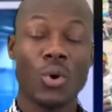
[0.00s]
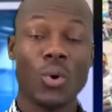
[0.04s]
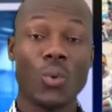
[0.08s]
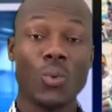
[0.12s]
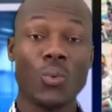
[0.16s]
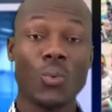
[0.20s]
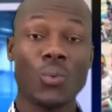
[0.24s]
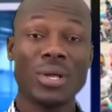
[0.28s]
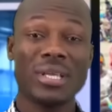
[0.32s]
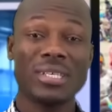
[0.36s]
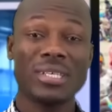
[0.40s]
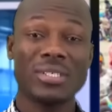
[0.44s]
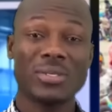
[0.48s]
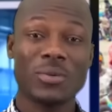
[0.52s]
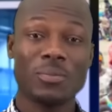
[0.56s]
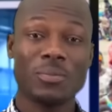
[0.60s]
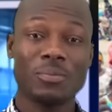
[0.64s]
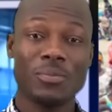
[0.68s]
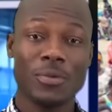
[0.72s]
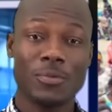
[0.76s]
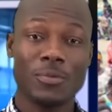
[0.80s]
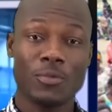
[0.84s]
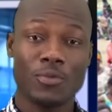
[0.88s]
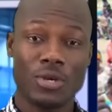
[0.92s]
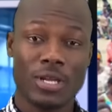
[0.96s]
Where some
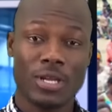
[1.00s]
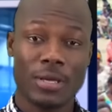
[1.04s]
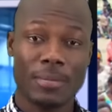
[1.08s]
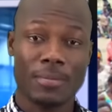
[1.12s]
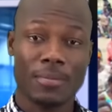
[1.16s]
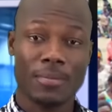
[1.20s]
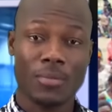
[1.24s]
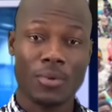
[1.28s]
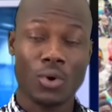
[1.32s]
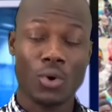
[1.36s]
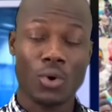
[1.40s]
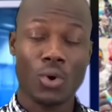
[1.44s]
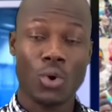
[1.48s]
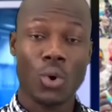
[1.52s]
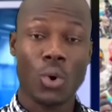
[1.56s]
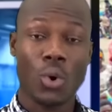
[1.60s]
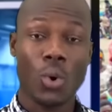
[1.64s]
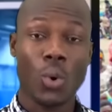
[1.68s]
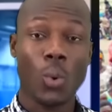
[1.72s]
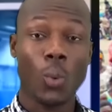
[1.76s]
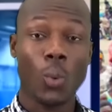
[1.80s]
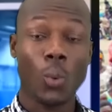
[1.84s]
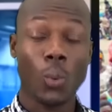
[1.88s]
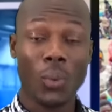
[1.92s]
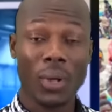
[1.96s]
people
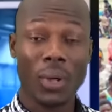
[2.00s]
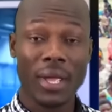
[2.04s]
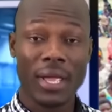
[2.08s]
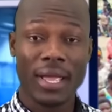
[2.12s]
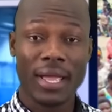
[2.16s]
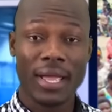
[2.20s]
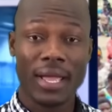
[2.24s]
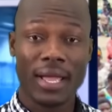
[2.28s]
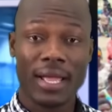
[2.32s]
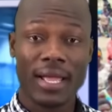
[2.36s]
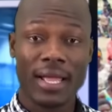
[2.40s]
where